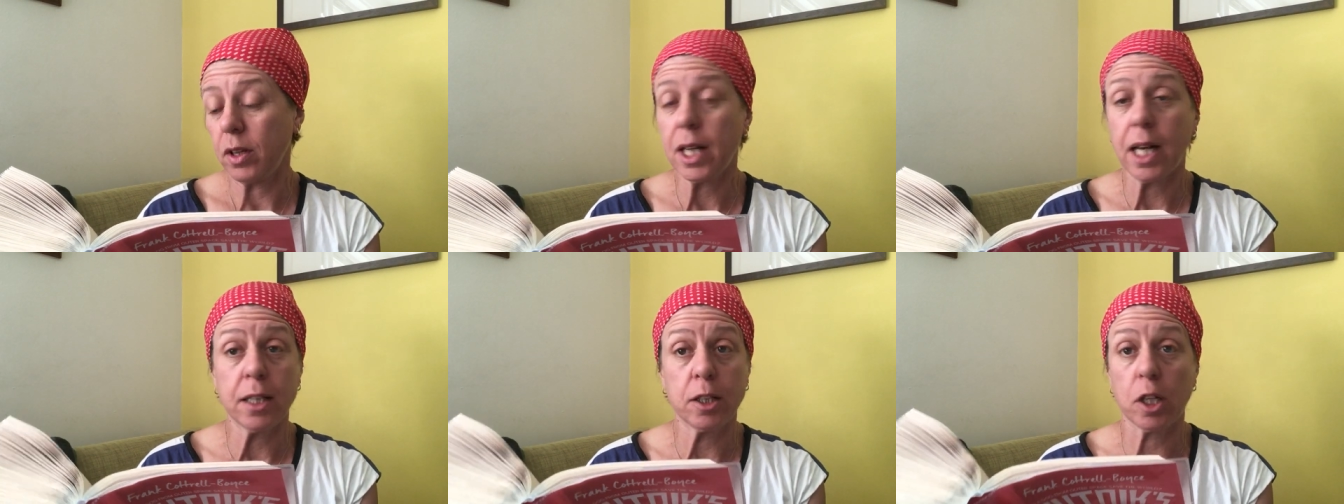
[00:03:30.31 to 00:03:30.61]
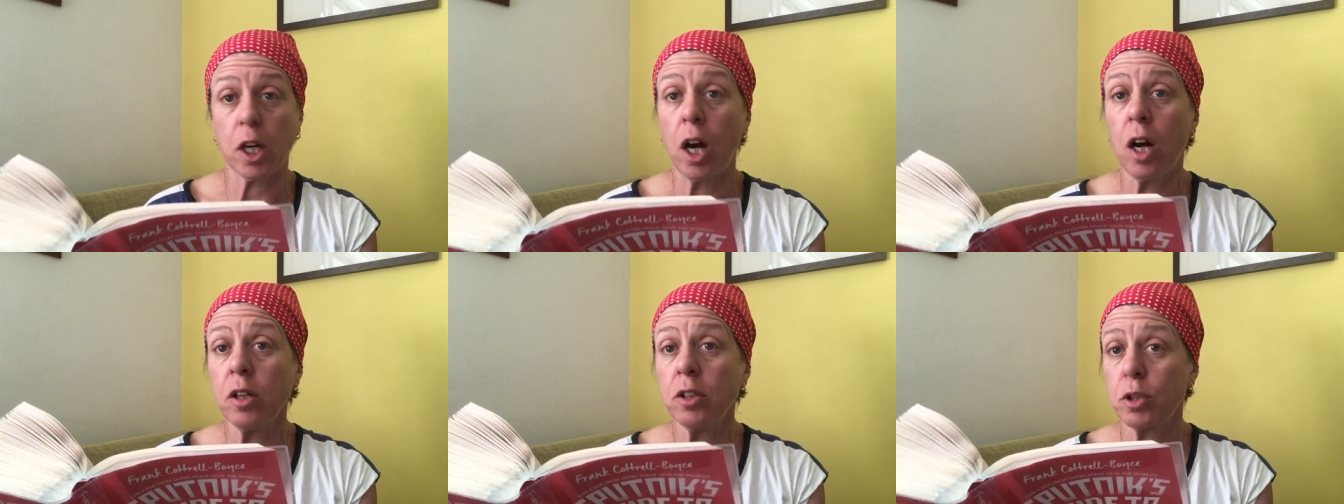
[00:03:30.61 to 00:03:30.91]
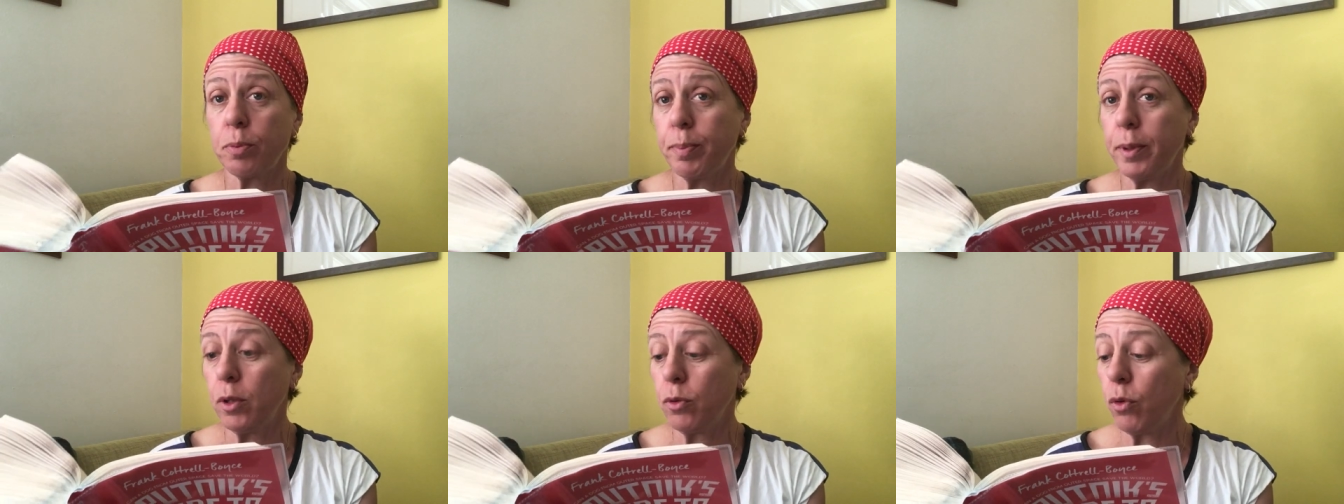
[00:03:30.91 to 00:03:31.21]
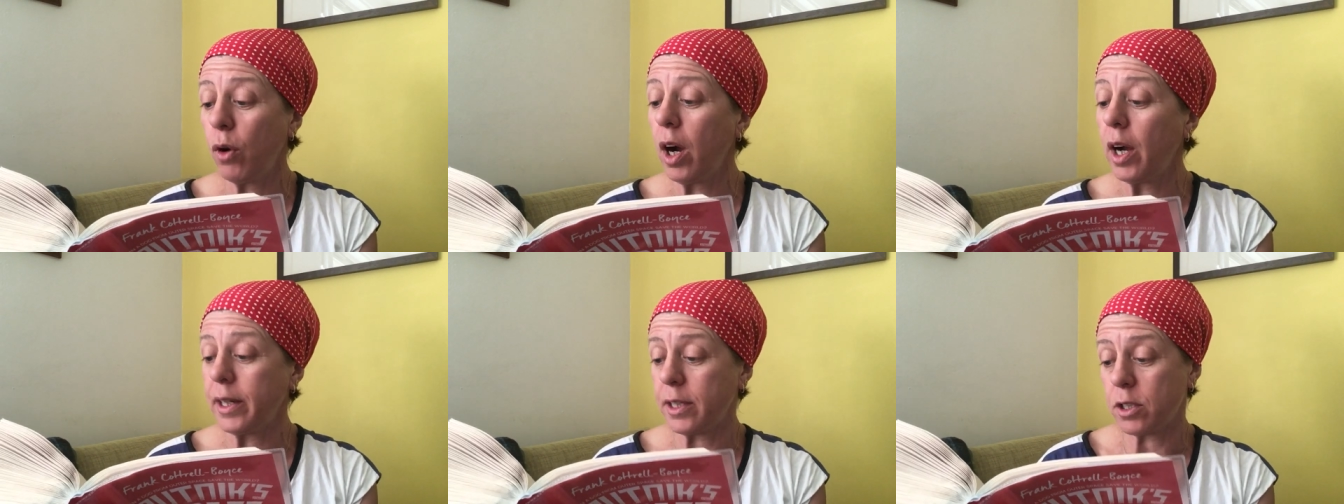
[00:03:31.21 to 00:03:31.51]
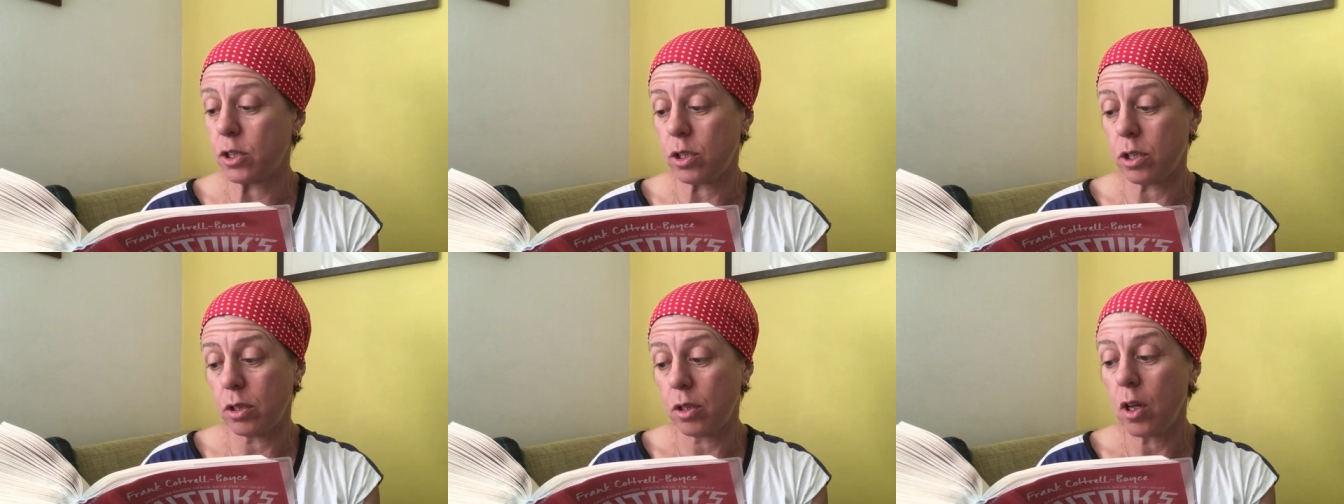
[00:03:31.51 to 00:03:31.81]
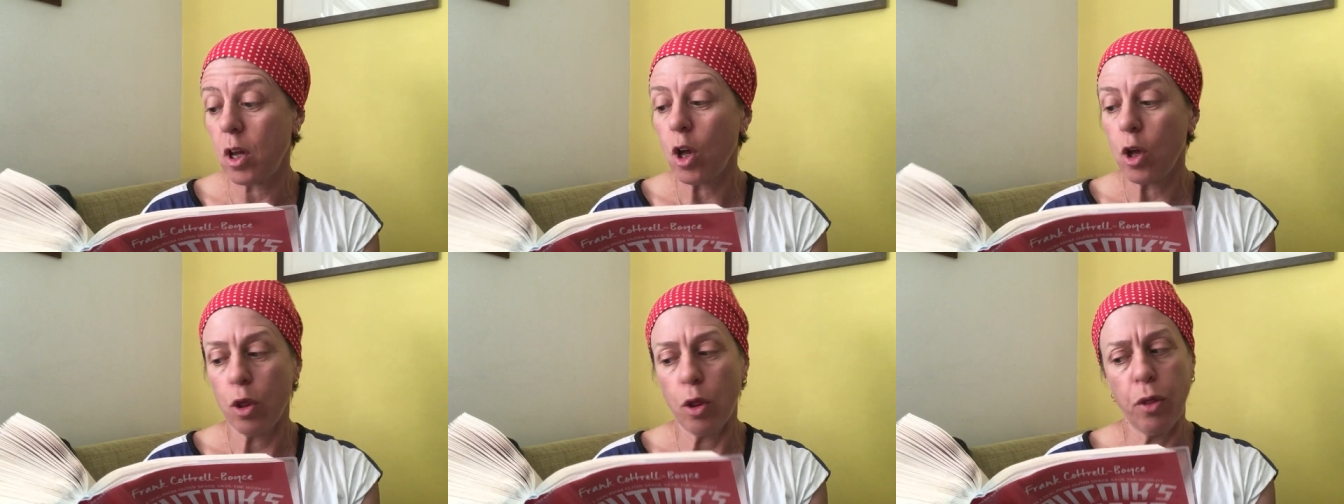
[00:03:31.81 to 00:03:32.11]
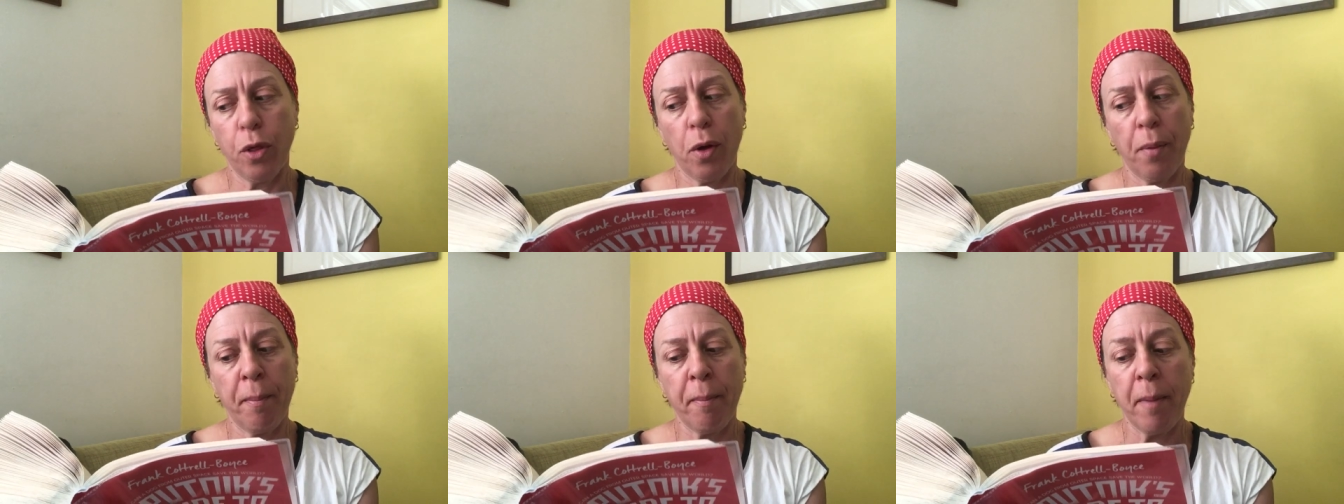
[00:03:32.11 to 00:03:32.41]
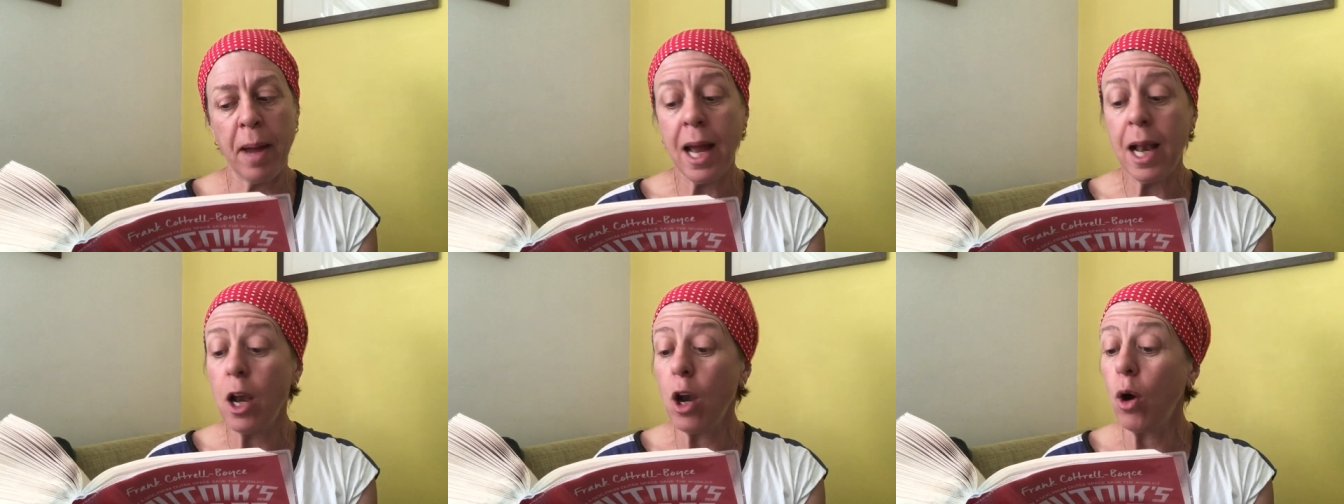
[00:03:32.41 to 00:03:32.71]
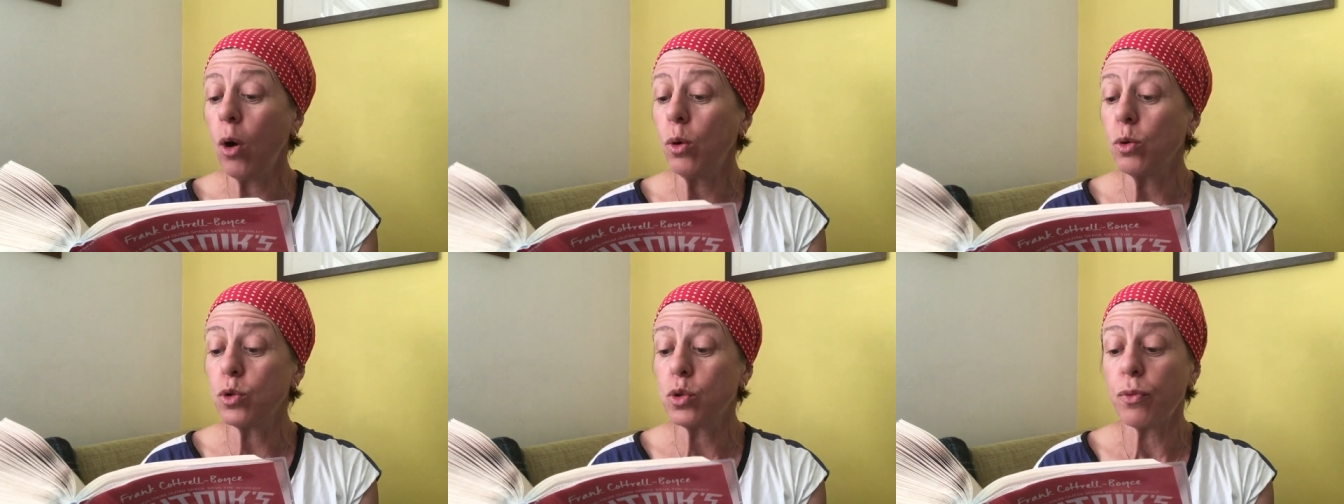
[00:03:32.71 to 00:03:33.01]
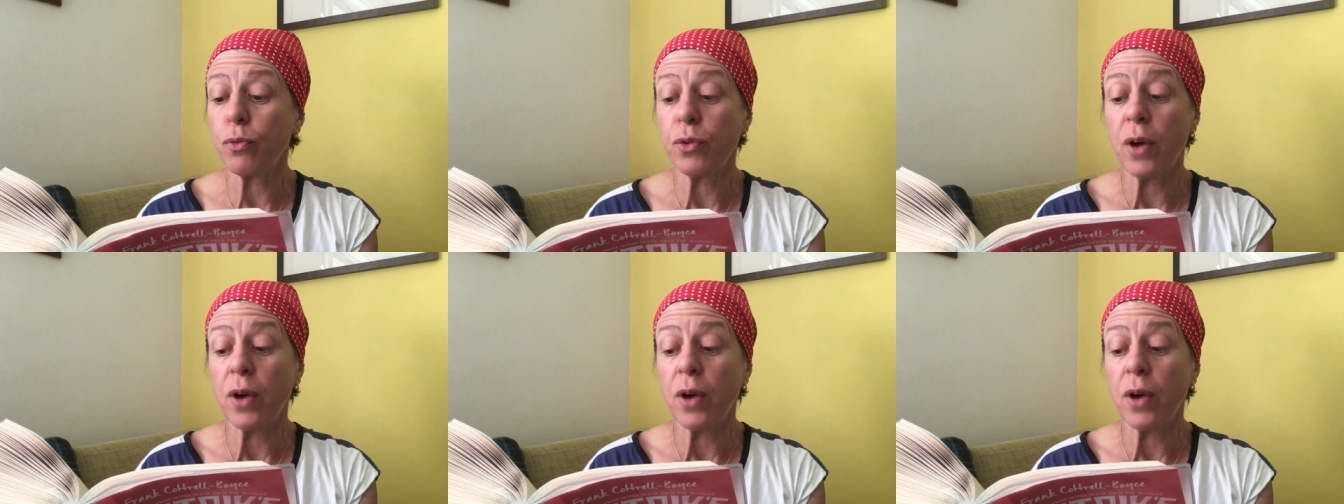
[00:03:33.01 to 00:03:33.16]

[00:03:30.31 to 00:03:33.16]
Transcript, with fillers: That can't be right. The Mellows